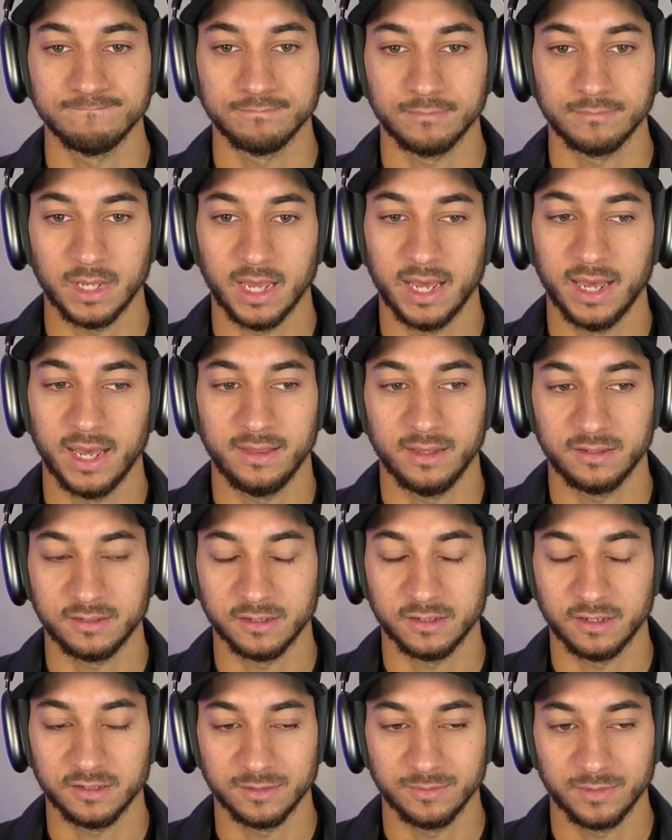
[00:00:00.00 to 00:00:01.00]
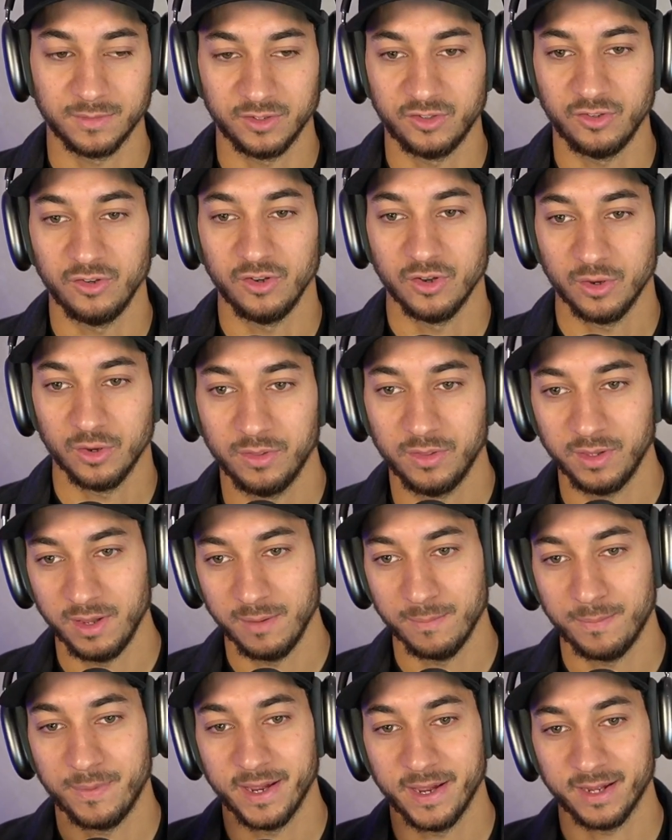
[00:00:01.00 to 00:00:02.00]
Yeah, that's awesome, because you know the
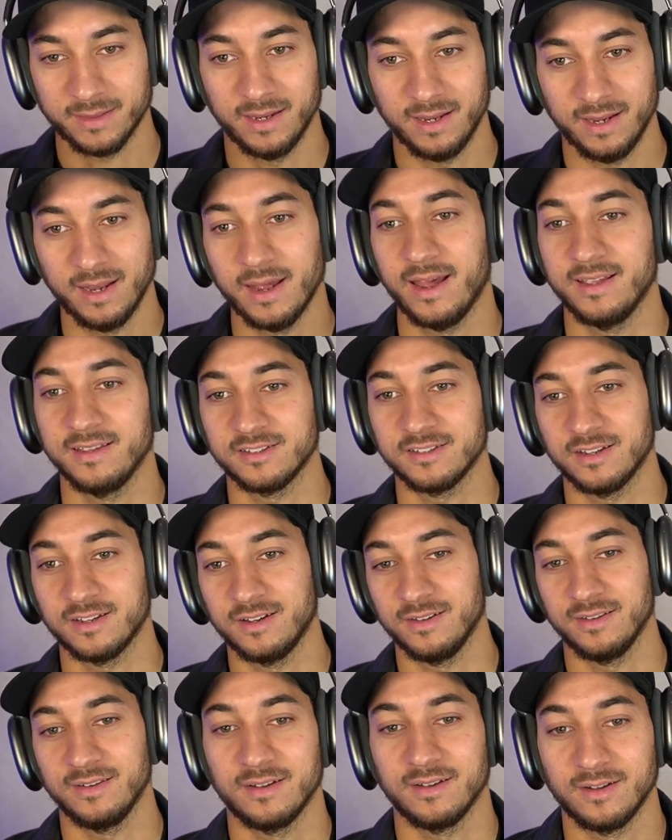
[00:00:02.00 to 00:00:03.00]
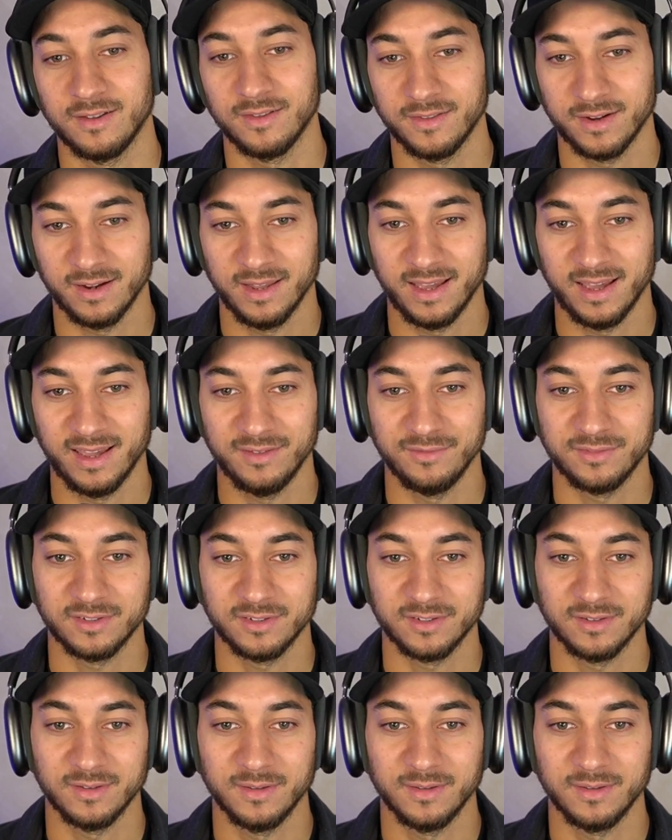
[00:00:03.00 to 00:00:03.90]
impact that it has on their lives.